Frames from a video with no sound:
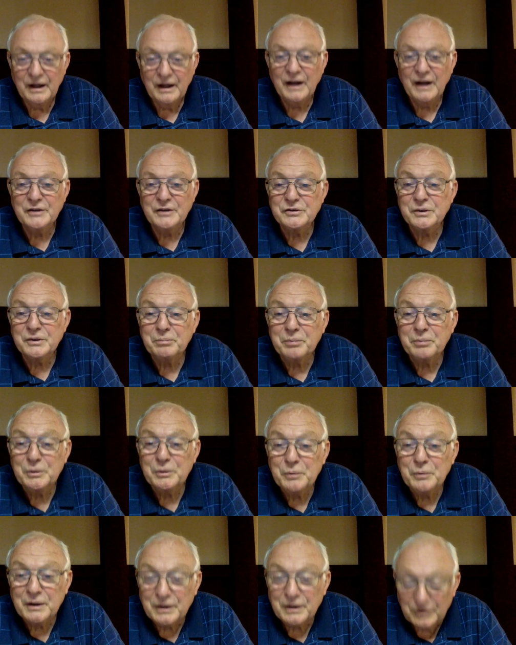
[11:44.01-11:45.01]
I simply
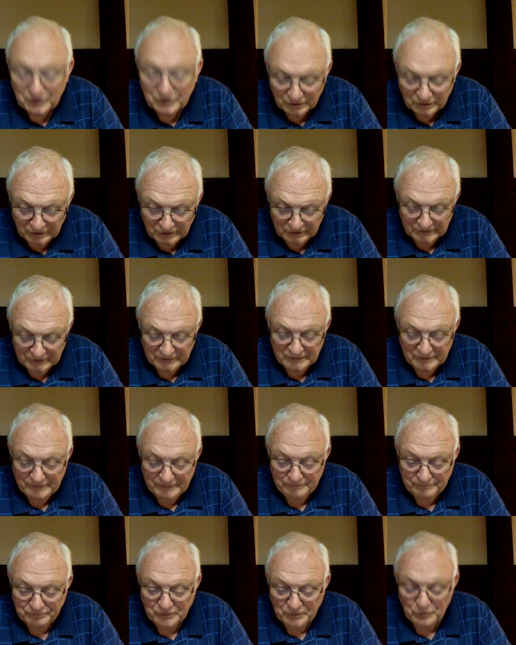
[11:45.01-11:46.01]
went along
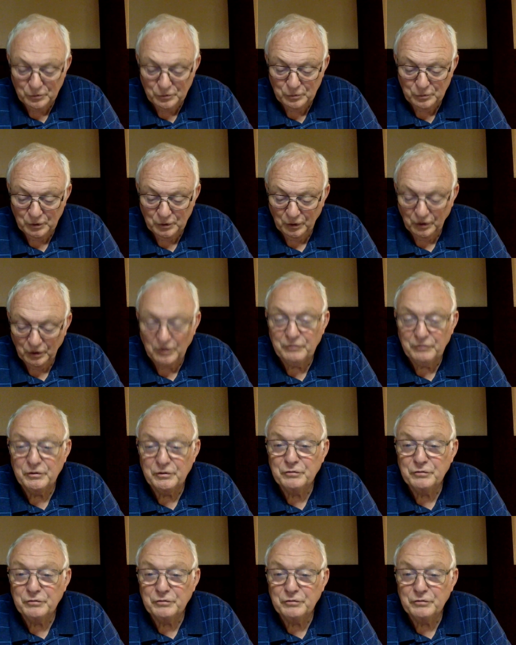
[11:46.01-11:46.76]
with what all of